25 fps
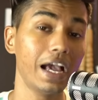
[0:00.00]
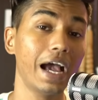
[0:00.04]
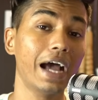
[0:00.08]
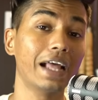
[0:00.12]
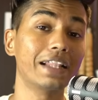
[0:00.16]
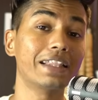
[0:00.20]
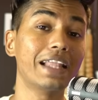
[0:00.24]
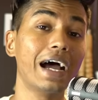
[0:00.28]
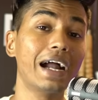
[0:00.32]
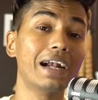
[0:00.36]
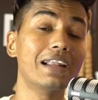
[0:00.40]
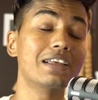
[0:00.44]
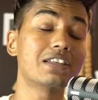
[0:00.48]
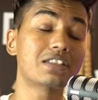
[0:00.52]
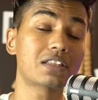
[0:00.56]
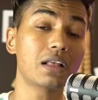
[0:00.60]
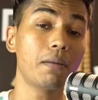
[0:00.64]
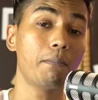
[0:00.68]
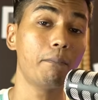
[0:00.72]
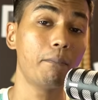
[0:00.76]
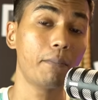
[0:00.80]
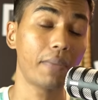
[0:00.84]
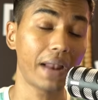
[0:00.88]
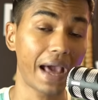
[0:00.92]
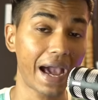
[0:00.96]
and that is the
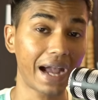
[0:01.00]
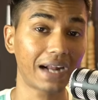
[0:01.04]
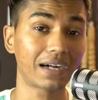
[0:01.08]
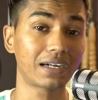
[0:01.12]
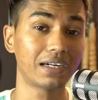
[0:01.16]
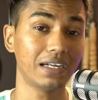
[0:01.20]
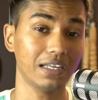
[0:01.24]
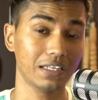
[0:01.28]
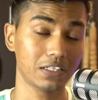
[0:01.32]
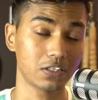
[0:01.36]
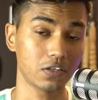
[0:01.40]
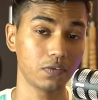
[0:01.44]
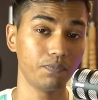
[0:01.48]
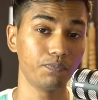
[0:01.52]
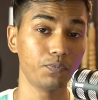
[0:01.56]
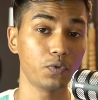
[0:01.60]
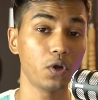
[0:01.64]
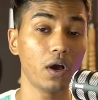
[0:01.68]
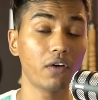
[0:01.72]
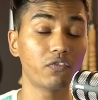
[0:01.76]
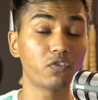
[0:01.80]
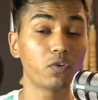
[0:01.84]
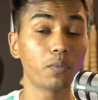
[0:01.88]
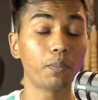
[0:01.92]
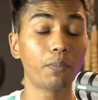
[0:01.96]
practice
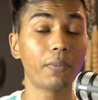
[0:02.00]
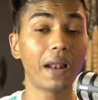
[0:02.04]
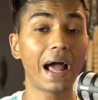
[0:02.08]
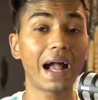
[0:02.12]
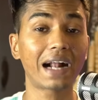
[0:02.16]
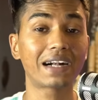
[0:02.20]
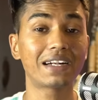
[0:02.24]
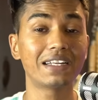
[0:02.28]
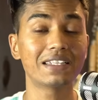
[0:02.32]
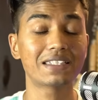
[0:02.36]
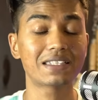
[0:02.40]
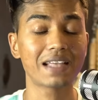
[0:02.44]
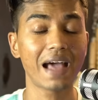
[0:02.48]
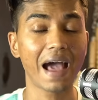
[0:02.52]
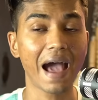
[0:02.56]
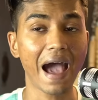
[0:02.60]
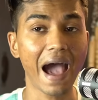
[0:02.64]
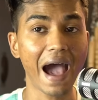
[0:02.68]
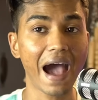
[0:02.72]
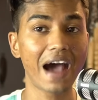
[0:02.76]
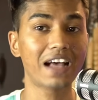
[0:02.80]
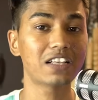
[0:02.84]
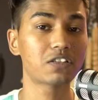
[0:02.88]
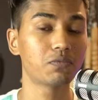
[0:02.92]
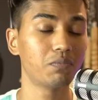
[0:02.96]
you have to practice
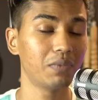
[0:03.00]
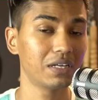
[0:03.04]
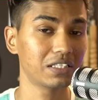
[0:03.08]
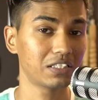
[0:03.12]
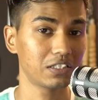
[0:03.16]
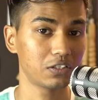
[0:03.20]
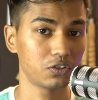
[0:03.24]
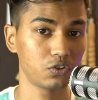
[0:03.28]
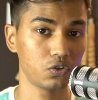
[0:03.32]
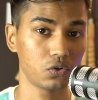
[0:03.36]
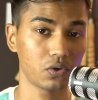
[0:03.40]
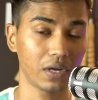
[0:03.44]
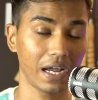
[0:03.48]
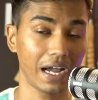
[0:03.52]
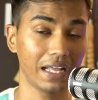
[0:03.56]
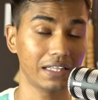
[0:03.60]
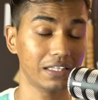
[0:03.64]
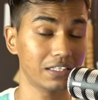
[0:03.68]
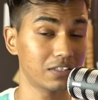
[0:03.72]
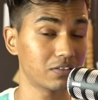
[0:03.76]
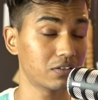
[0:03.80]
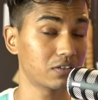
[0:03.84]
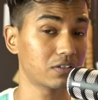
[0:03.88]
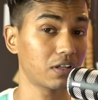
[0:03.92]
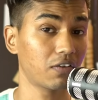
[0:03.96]
as much as you can
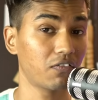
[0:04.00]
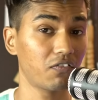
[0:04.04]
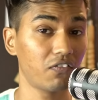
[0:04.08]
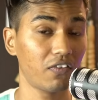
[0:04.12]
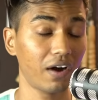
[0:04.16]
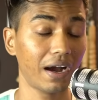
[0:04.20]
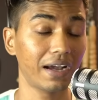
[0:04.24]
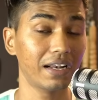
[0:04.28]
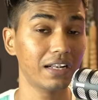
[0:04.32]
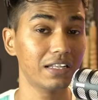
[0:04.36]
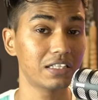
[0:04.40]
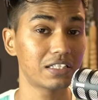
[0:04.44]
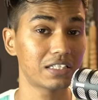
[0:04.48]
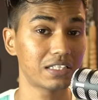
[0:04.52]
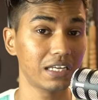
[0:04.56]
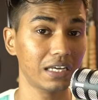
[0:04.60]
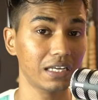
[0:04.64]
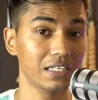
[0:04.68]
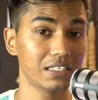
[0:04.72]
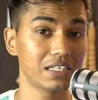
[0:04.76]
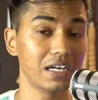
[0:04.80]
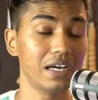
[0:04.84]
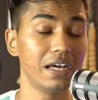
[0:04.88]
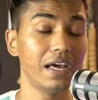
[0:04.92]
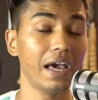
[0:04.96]
this is the final
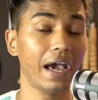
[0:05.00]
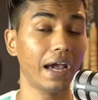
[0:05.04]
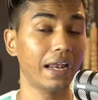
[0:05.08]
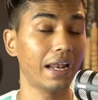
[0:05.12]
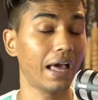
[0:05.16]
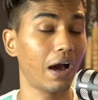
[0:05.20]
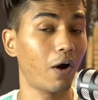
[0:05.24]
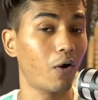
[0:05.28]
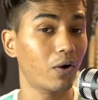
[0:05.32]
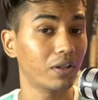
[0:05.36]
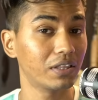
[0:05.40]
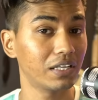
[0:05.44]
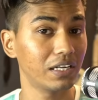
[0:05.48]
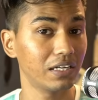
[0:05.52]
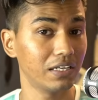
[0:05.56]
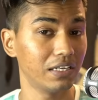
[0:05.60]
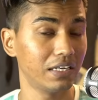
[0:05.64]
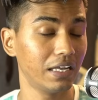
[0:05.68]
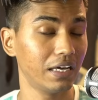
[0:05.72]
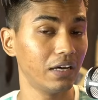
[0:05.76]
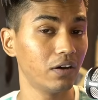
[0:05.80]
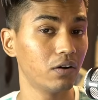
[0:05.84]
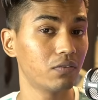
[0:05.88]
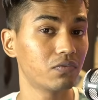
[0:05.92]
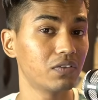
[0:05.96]
stage and on the
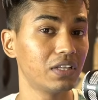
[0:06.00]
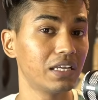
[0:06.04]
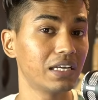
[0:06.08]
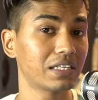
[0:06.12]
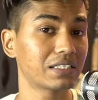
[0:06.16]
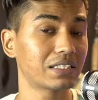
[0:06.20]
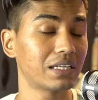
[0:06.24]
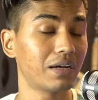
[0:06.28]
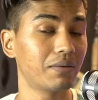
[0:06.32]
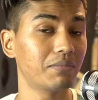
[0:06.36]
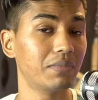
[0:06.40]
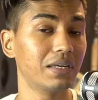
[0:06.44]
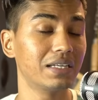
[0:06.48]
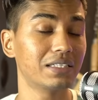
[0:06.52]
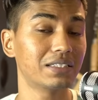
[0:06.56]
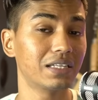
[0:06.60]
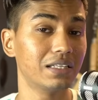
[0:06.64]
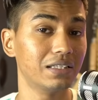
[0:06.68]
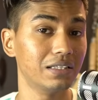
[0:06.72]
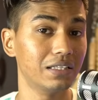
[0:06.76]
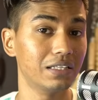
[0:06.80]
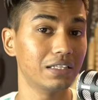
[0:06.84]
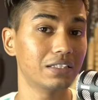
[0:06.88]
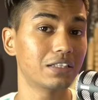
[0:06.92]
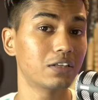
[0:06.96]
day of the
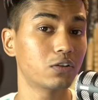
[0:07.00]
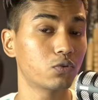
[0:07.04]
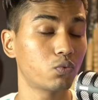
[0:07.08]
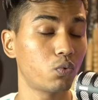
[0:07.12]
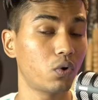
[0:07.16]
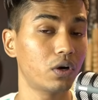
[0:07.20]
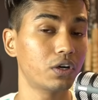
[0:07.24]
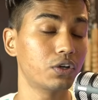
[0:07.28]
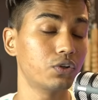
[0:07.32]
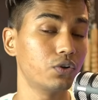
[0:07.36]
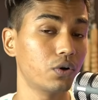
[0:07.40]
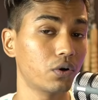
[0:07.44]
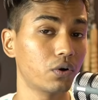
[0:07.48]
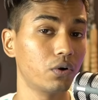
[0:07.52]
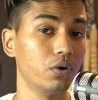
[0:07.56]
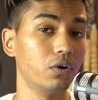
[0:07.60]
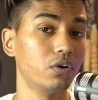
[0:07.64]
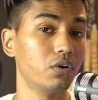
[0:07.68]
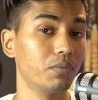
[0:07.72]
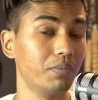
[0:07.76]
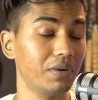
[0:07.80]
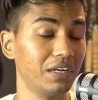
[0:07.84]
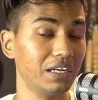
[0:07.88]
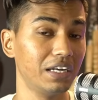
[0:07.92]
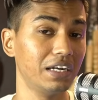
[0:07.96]
examination this is what you're going
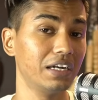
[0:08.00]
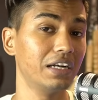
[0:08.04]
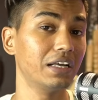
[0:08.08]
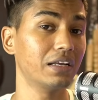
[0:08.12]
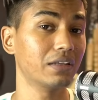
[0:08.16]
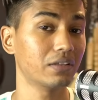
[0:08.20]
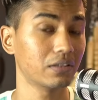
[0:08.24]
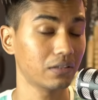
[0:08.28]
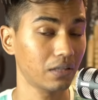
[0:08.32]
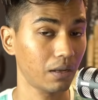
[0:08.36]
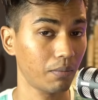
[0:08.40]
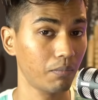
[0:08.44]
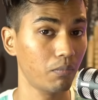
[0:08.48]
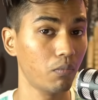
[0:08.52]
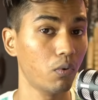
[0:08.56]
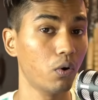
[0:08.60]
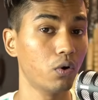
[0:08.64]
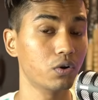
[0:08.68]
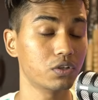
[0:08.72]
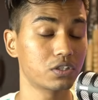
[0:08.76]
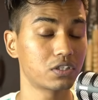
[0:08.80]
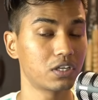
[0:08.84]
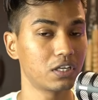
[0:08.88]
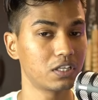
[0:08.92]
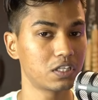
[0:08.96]
to be needing the
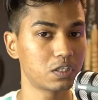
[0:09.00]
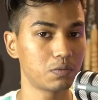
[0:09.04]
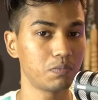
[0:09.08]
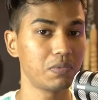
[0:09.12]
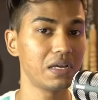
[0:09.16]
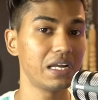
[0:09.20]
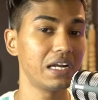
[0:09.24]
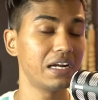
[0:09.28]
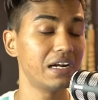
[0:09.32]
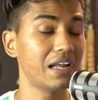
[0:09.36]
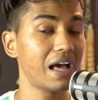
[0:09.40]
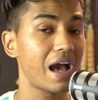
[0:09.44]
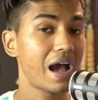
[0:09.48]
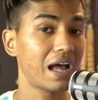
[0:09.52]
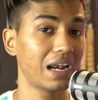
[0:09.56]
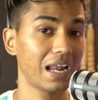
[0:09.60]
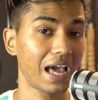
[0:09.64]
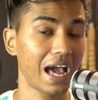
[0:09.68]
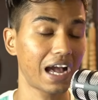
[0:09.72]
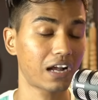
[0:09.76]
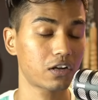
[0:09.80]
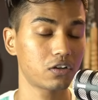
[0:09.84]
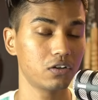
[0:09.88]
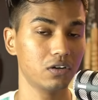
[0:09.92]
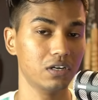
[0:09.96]
most speed and
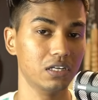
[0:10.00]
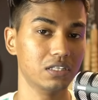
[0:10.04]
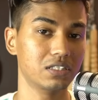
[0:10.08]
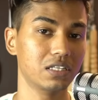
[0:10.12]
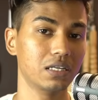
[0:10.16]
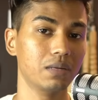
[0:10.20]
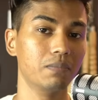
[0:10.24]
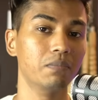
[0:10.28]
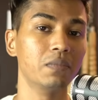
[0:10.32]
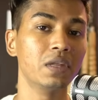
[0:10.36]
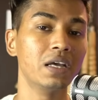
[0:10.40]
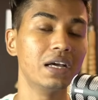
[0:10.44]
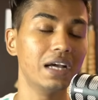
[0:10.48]
accuracy